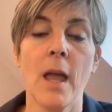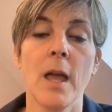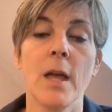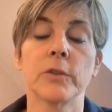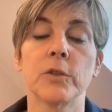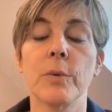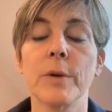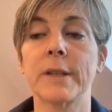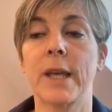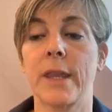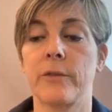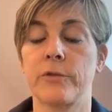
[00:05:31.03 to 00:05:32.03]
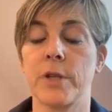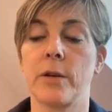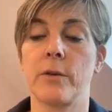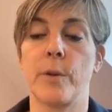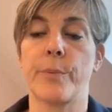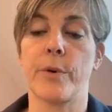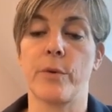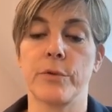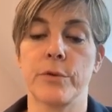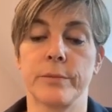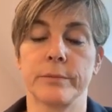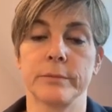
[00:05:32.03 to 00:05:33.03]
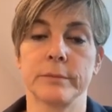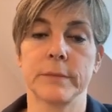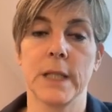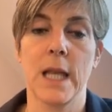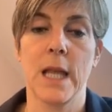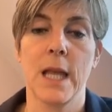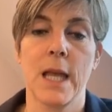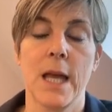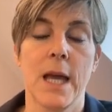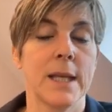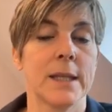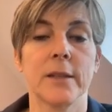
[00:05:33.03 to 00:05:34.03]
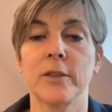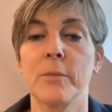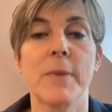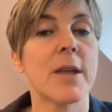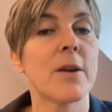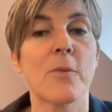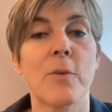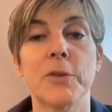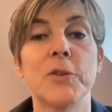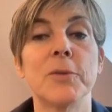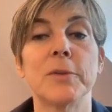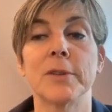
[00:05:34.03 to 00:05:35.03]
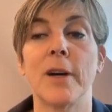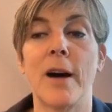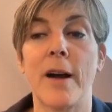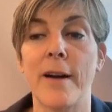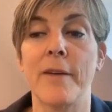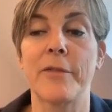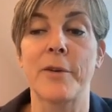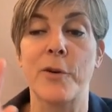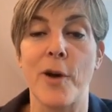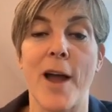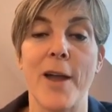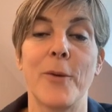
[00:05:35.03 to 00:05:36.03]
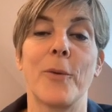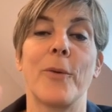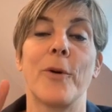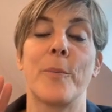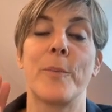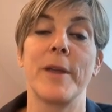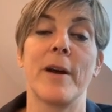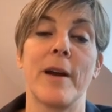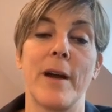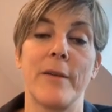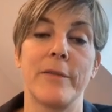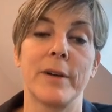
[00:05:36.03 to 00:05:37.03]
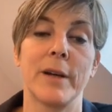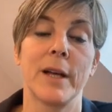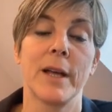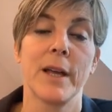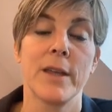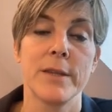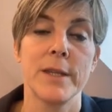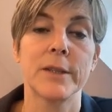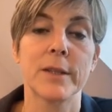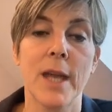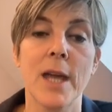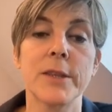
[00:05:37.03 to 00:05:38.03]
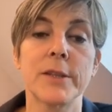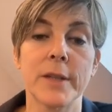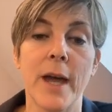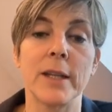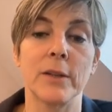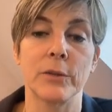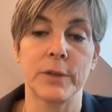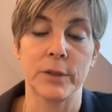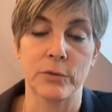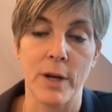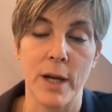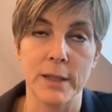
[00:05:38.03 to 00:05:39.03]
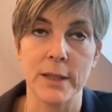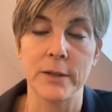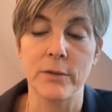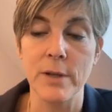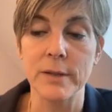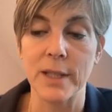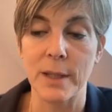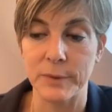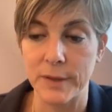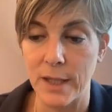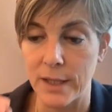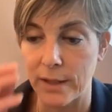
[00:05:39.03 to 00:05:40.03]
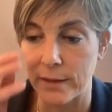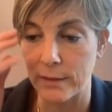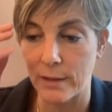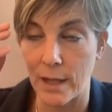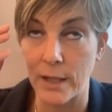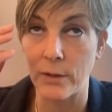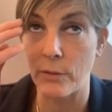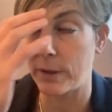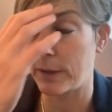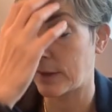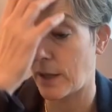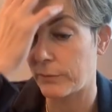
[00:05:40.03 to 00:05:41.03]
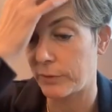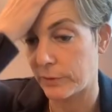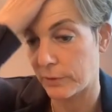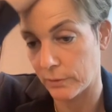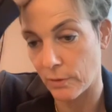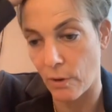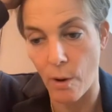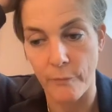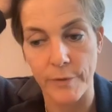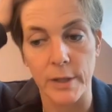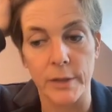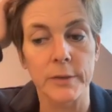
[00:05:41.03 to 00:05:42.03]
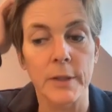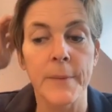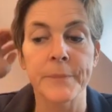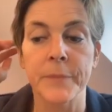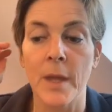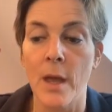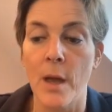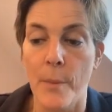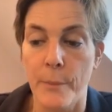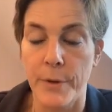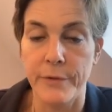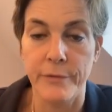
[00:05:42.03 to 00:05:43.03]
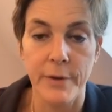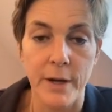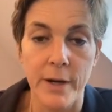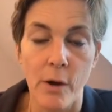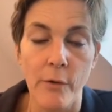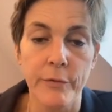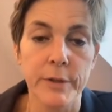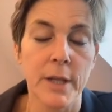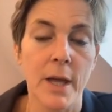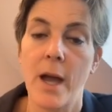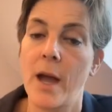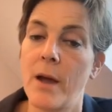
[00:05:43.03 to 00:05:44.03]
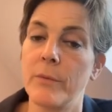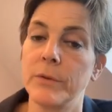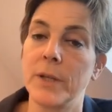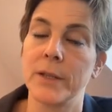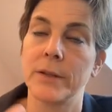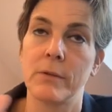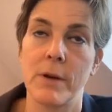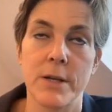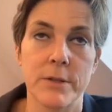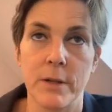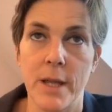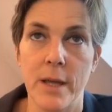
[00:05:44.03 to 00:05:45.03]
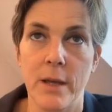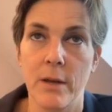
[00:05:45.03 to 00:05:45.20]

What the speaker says: So what's the general approach? It doesn't matter what you want to RF, cryo, or PRF. You need to get the diagnosis right. And the reason I'm saying this, I know it sounds obvious, but very often I would get a question like,